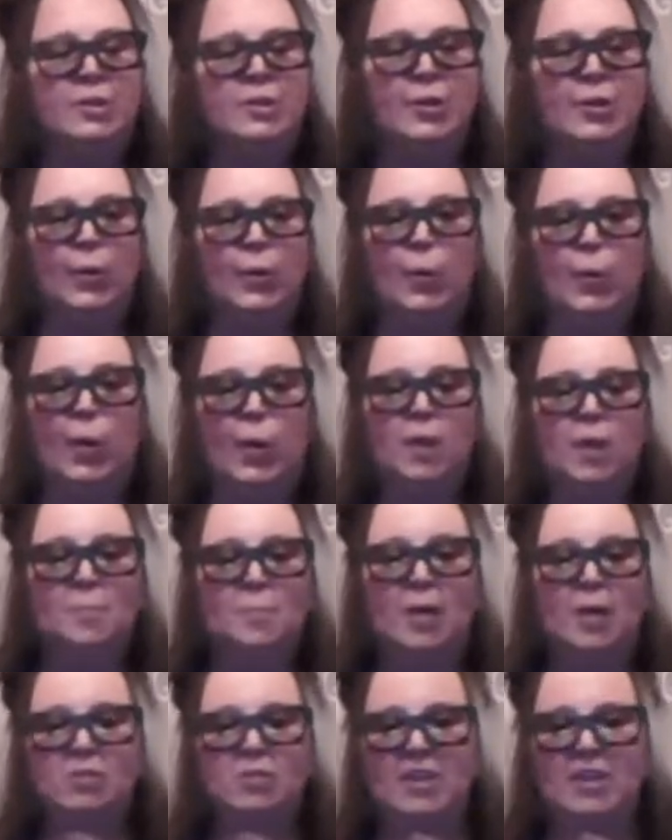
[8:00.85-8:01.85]
you know,
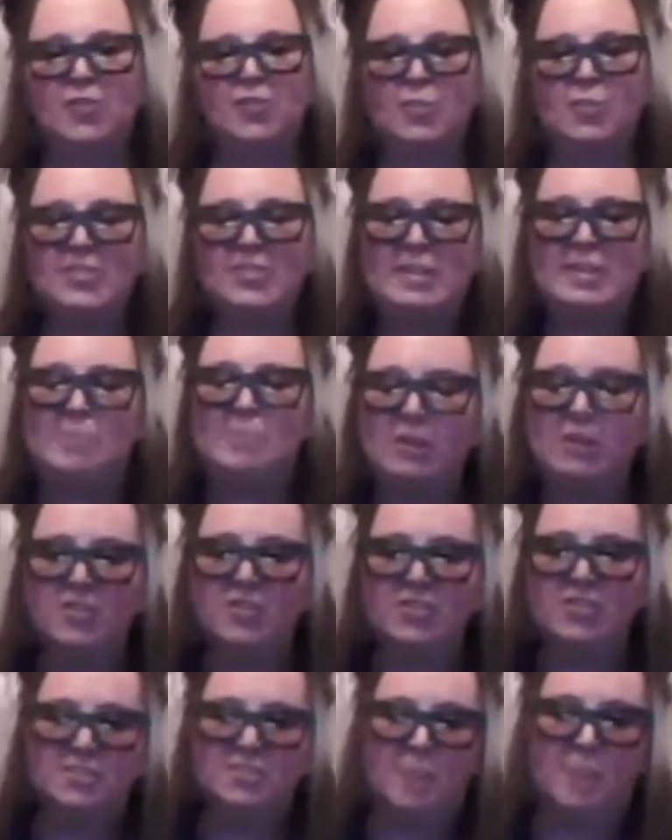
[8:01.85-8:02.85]
barrel aged whiskey
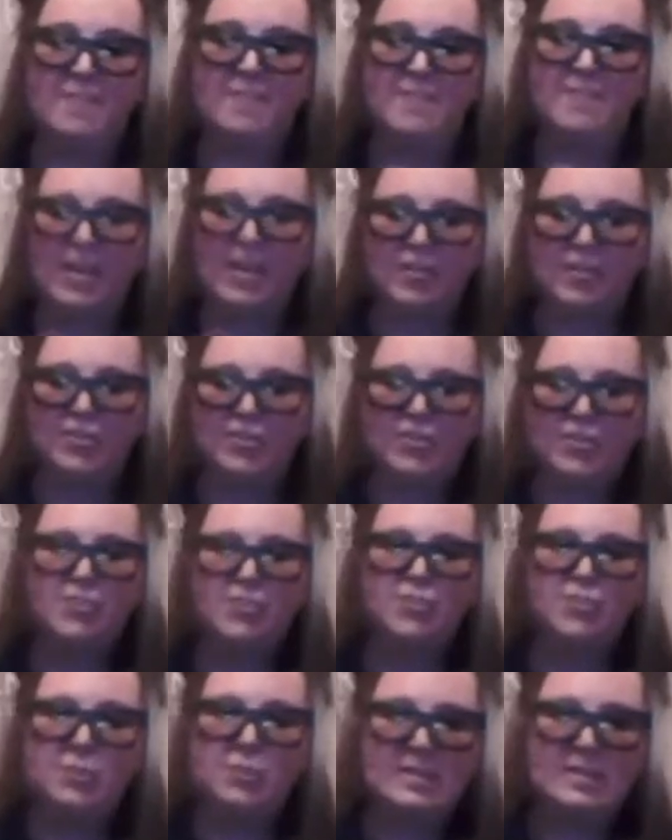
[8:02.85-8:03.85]
bitters is my favorite to
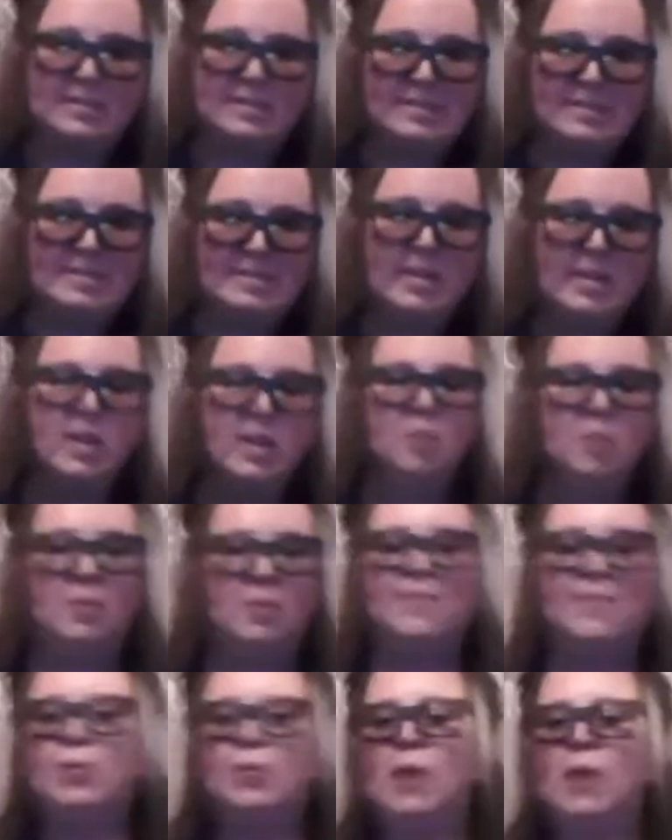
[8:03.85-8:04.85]
use with this.
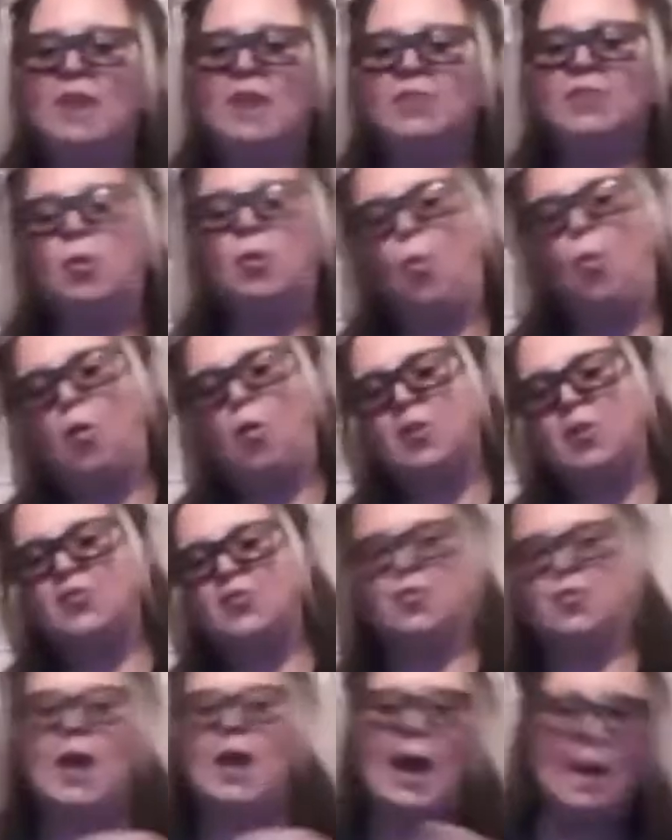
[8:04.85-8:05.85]
But if you have an
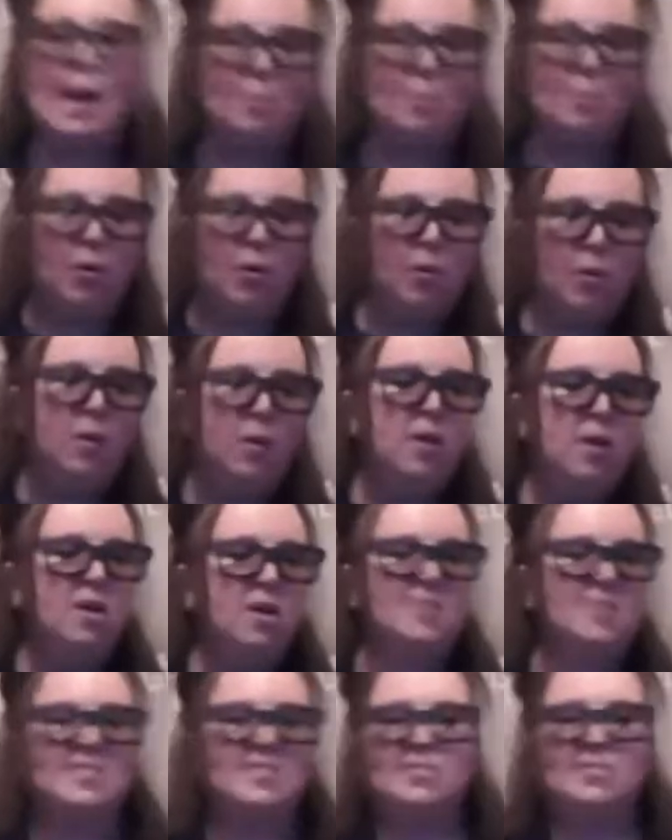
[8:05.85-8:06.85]
orange or apple,
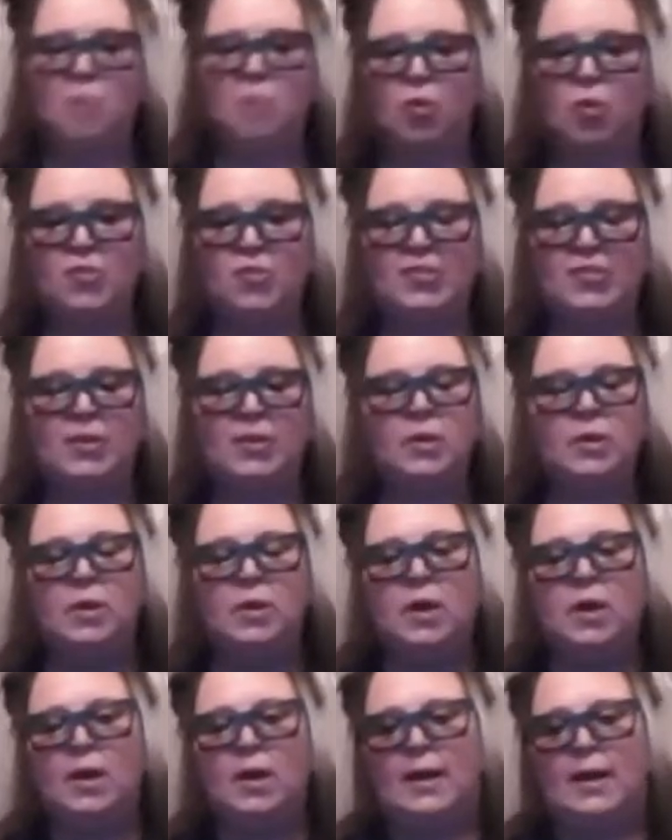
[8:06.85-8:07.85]
a smoked
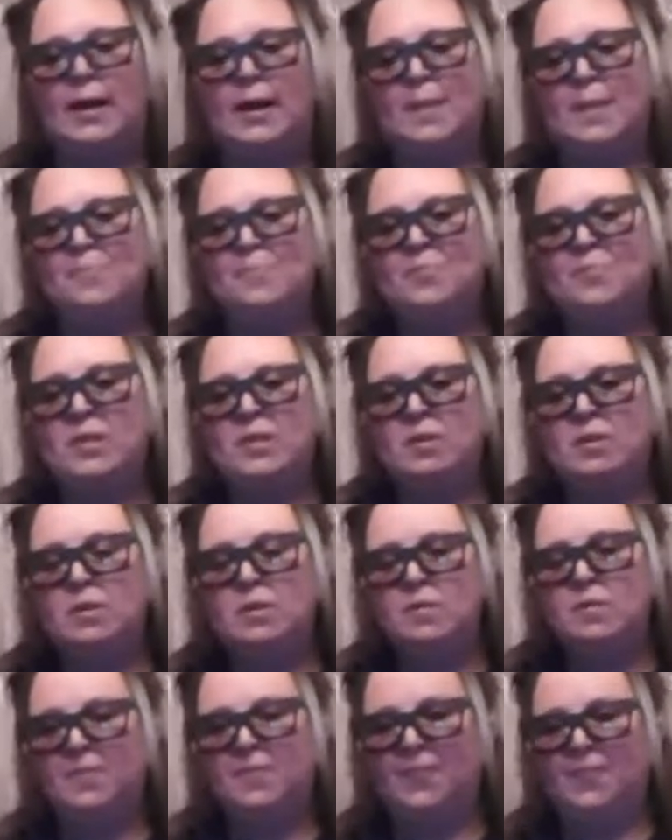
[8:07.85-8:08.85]
um,
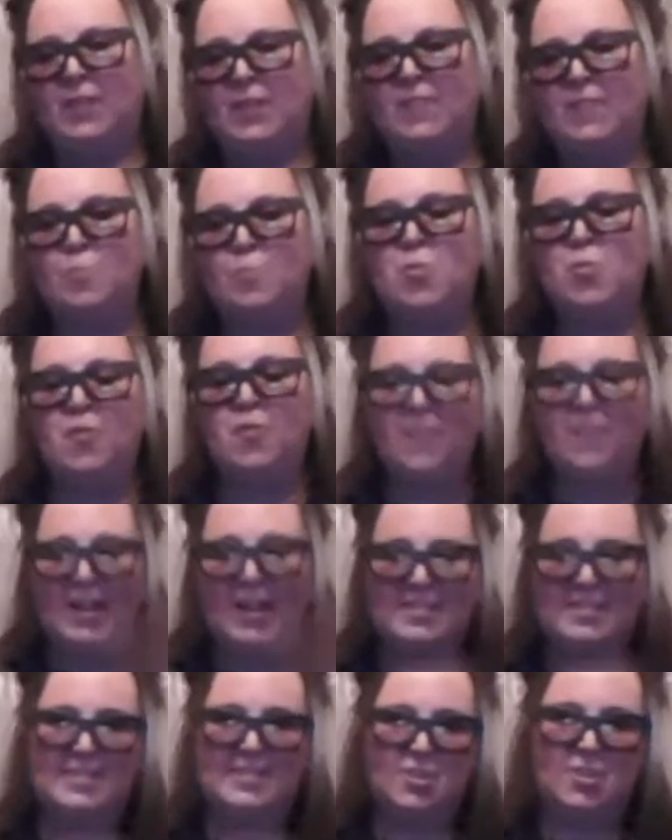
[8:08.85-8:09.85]
flavor
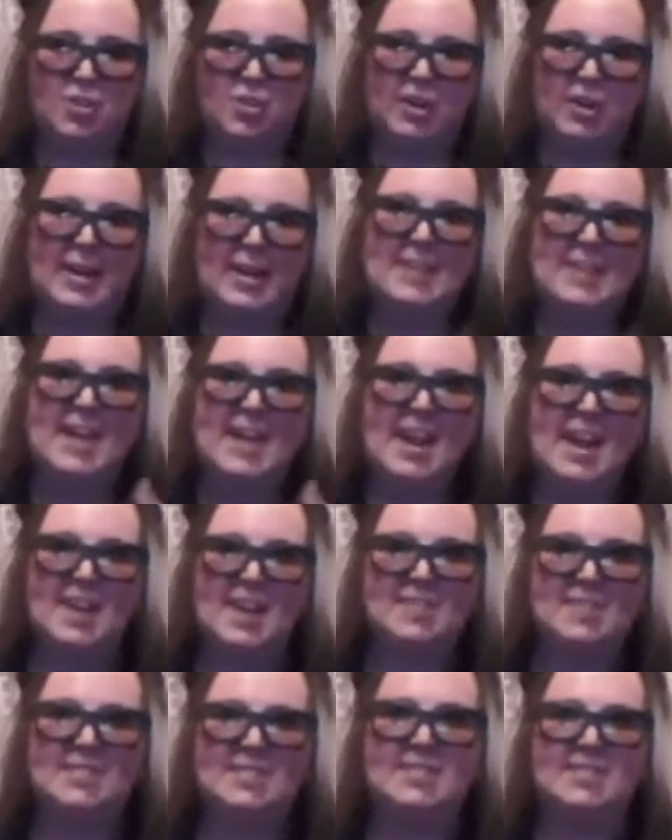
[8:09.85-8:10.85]
profiles that are going to
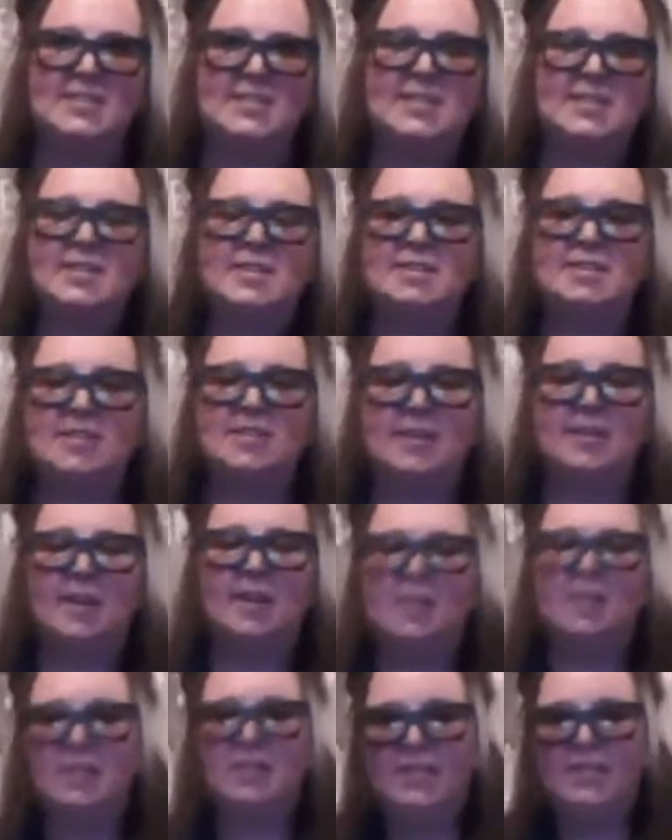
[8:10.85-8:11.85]
enhance and uh,
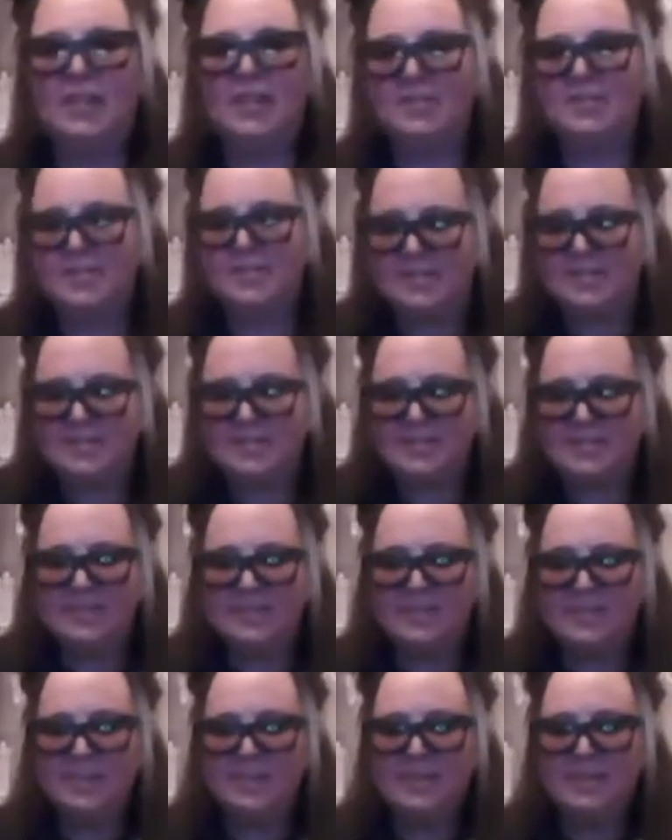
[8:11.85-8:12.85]
elevate this,